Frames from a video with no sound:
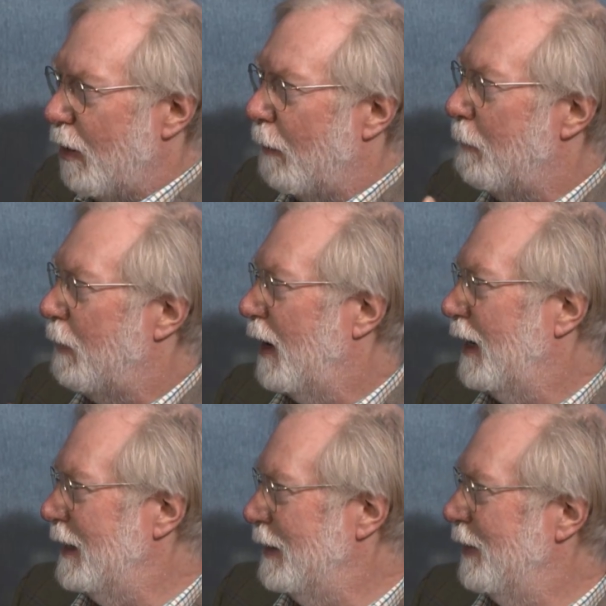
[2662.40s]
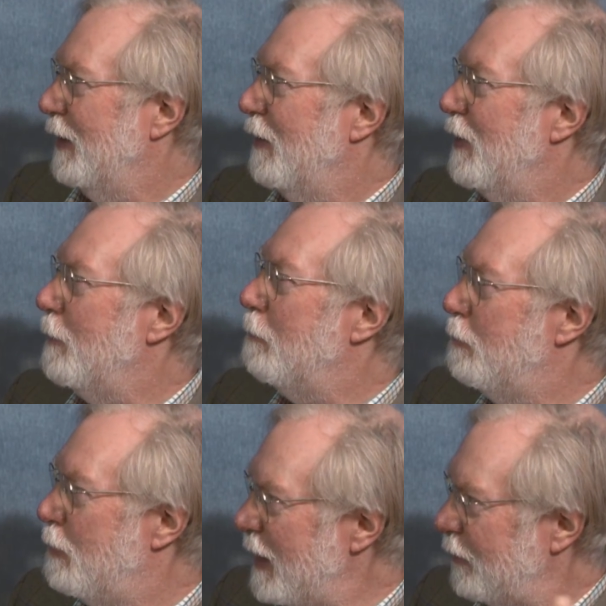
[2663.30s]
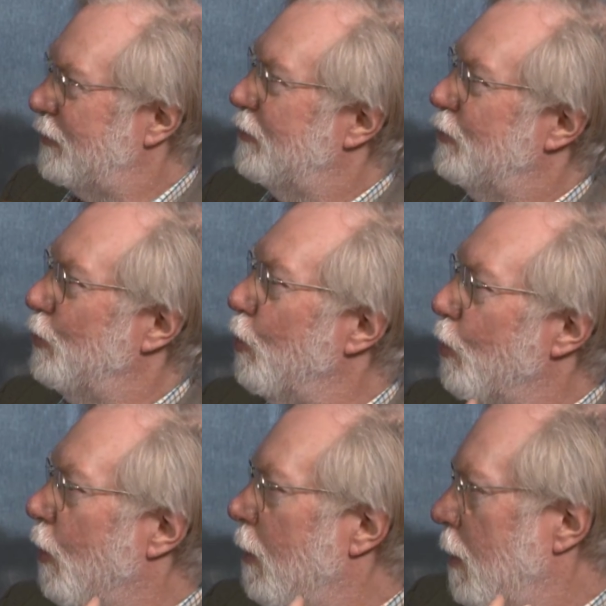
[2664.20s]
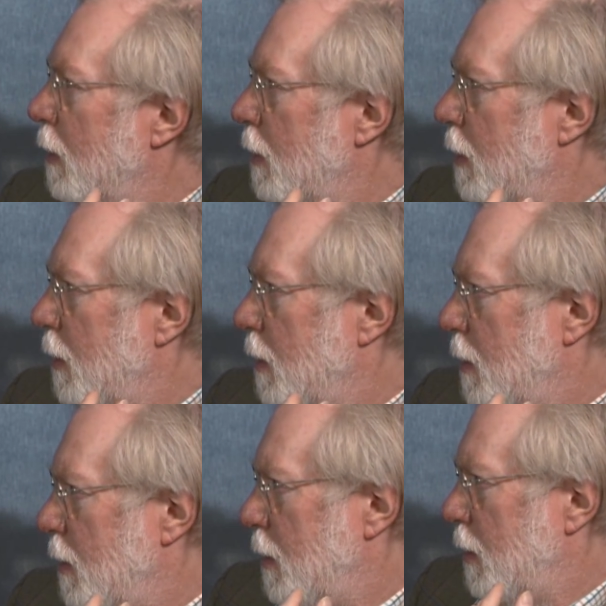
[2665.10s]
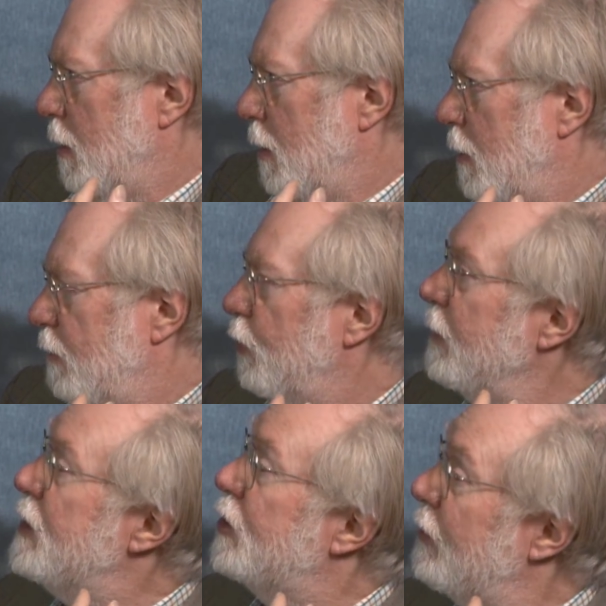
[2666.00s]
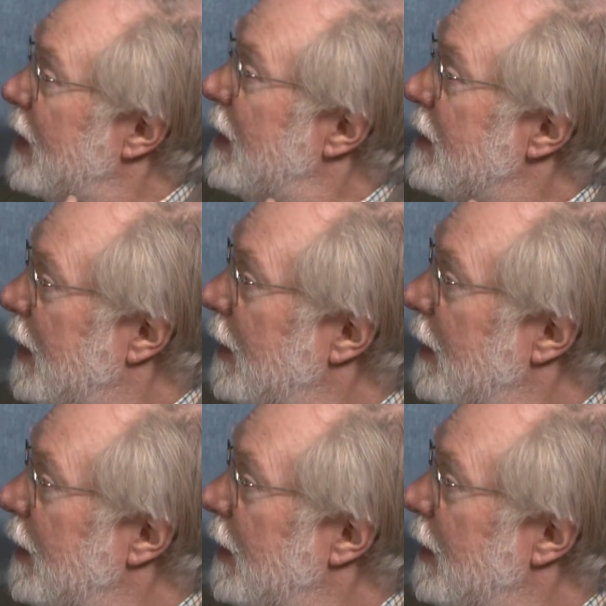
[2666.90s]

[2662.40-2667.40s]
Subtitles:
combined the best score from each of the 8